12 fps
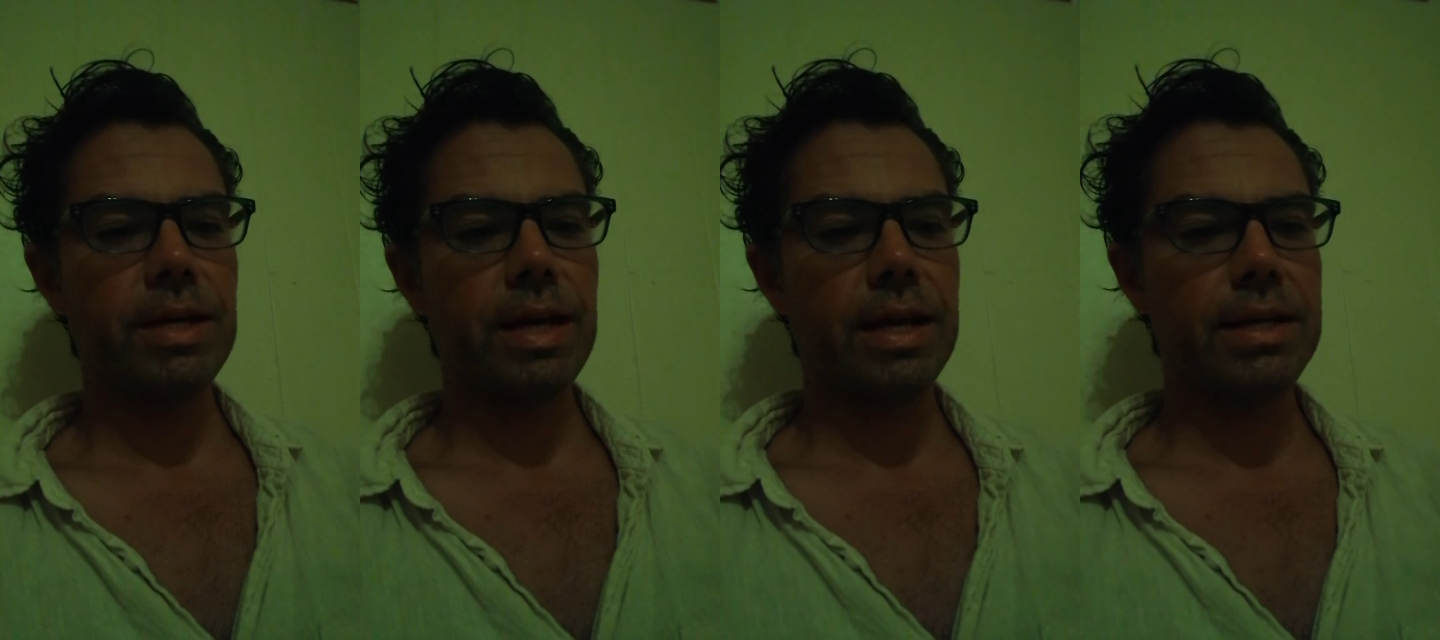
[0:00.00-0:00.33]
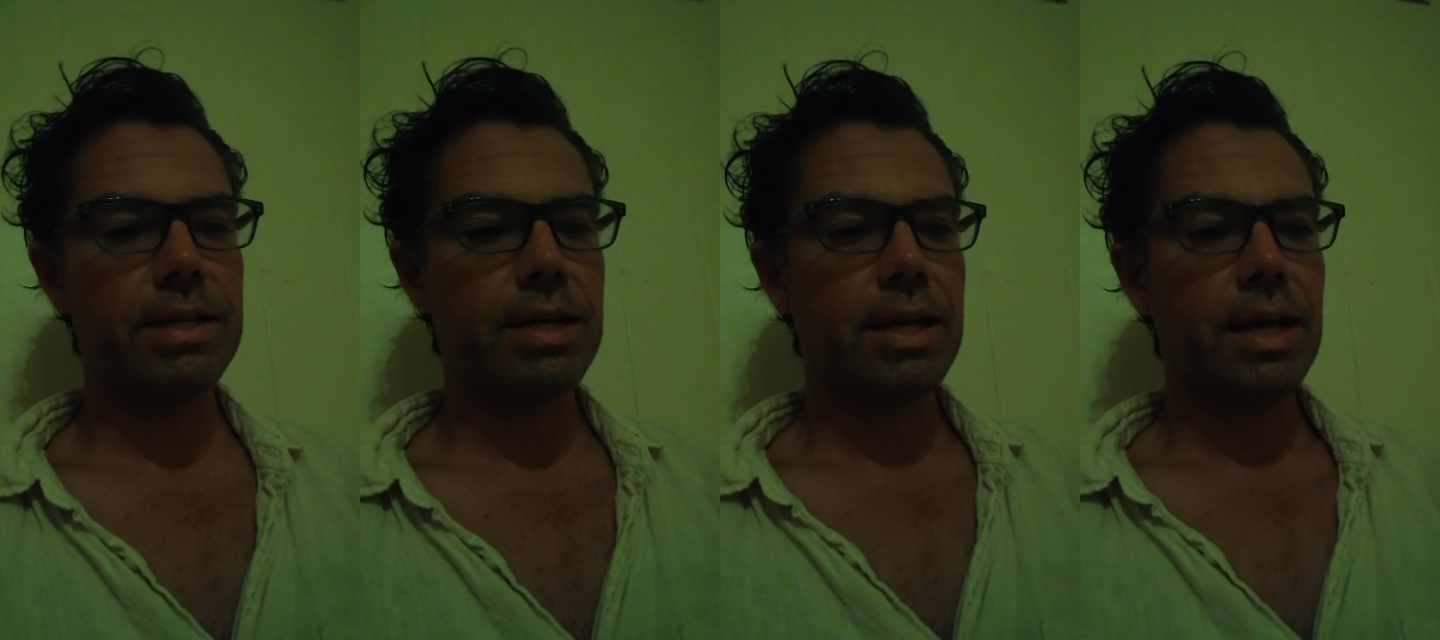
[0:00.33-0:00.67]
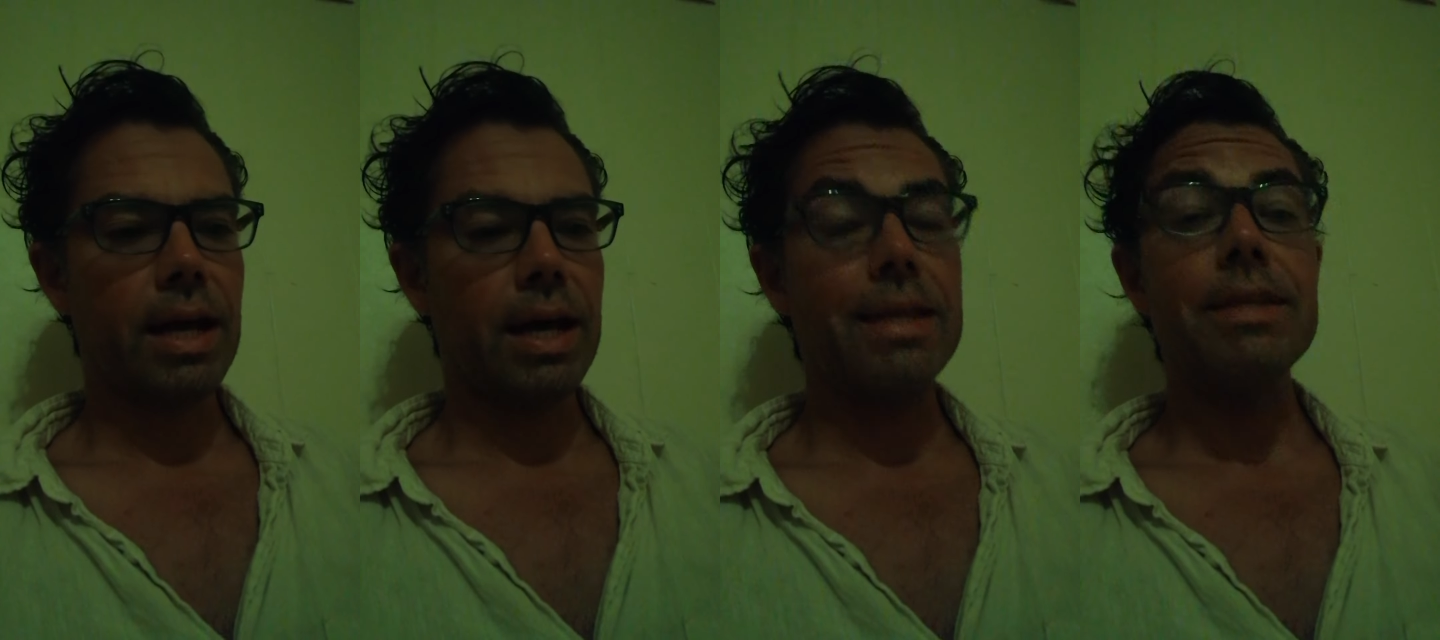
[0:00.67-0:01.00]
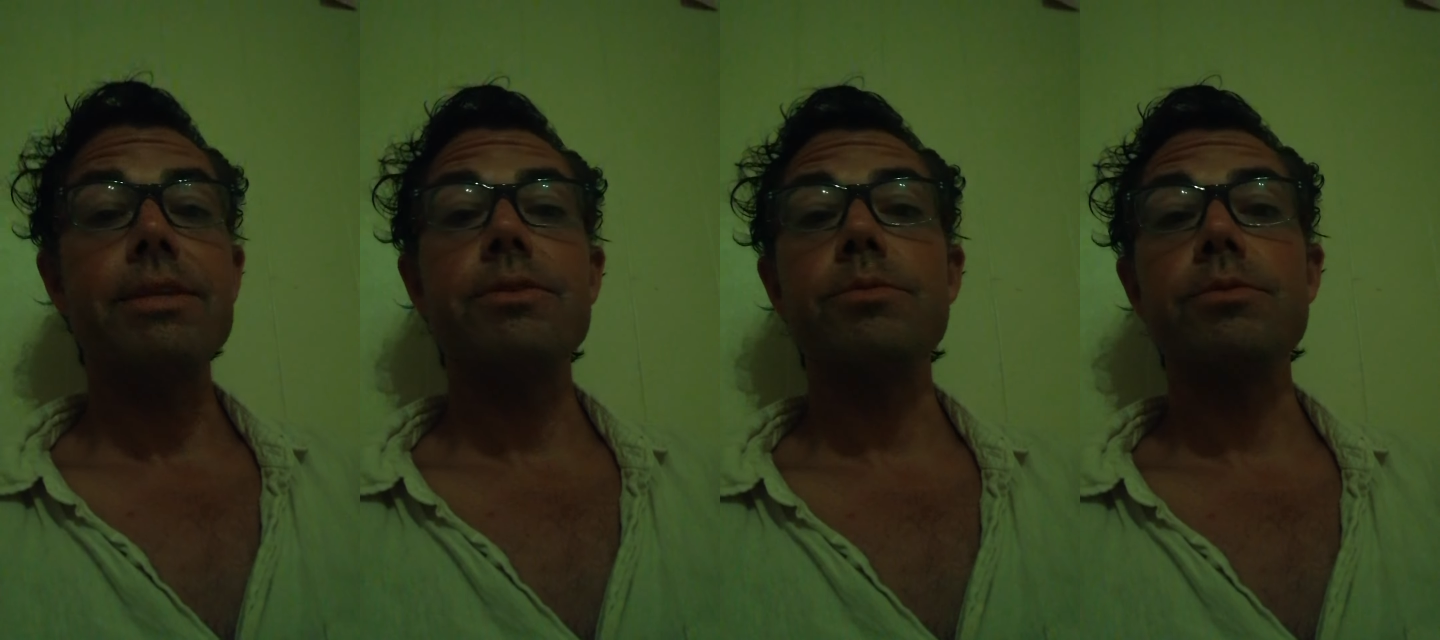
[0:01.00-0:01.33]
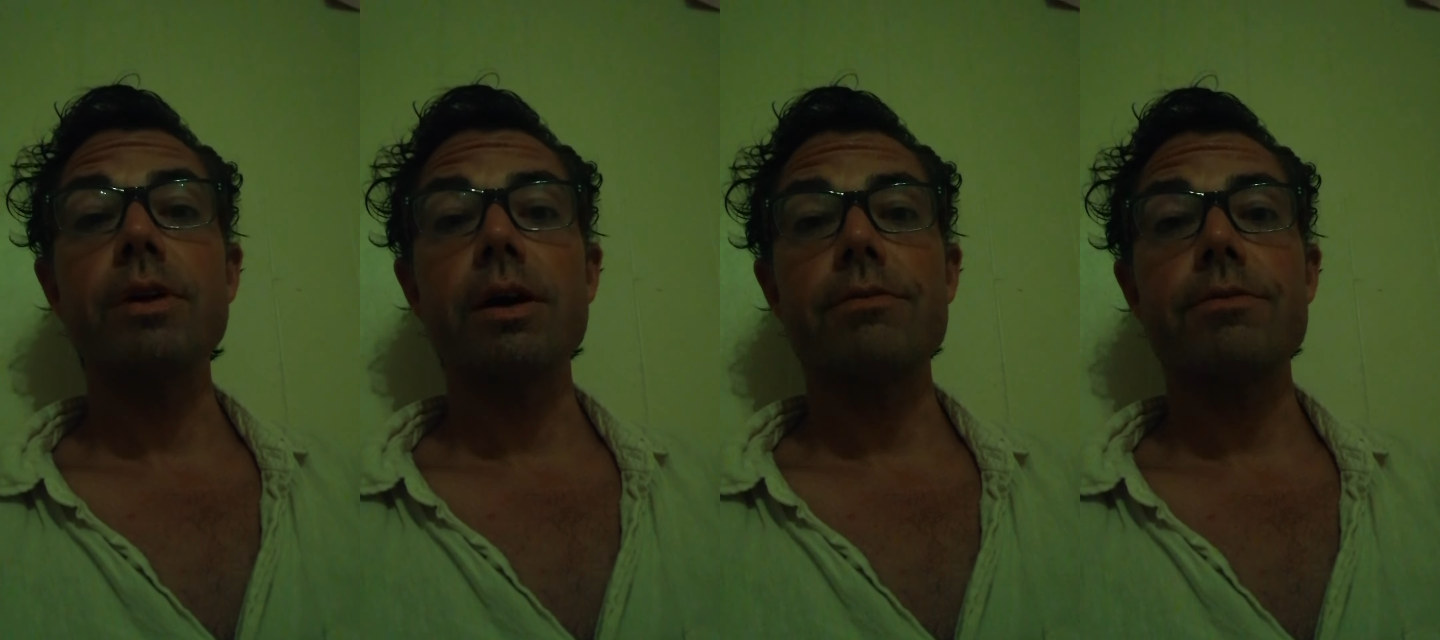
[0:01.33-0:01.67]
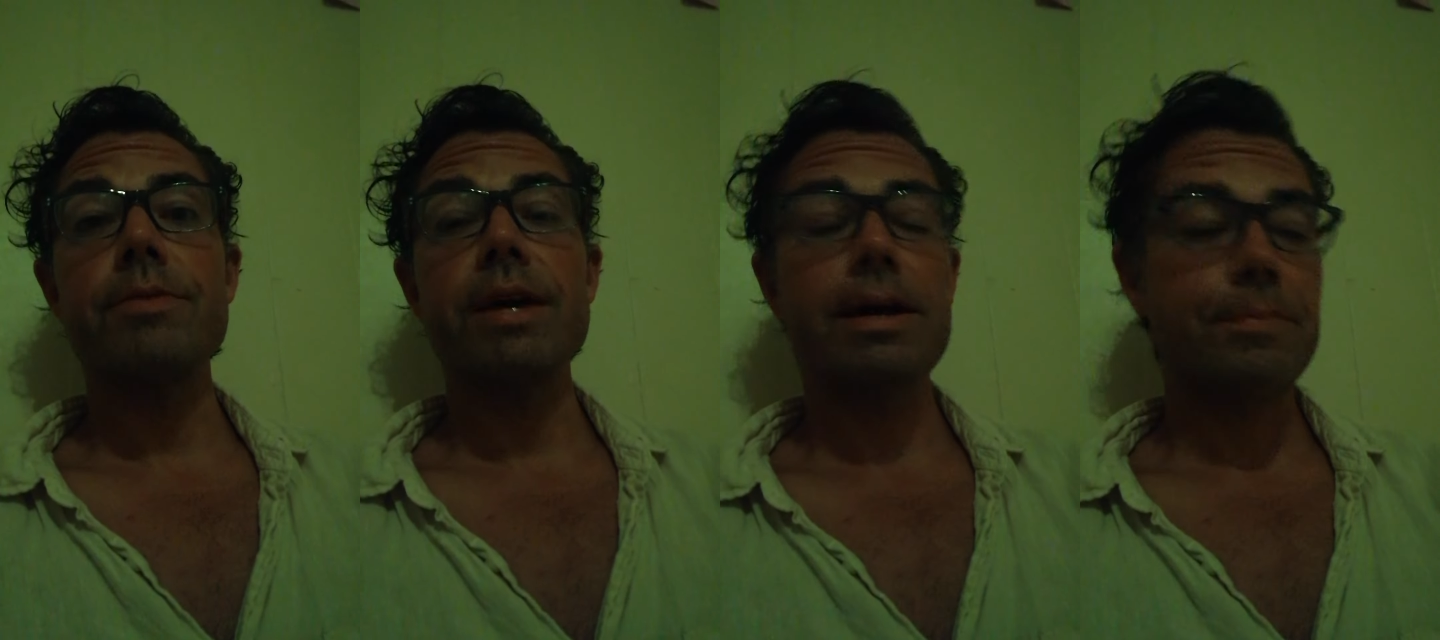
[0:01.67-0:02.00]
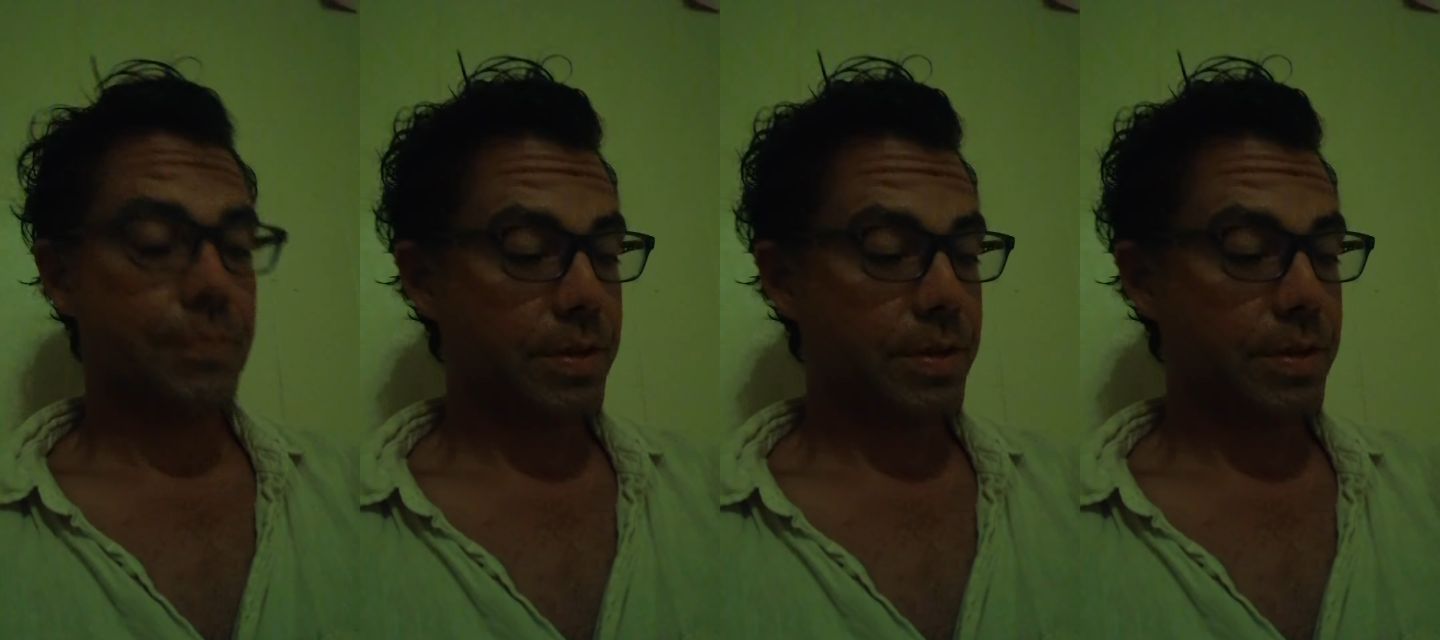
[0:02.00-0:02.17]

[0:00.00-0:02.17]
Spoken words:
and I need to move on from that.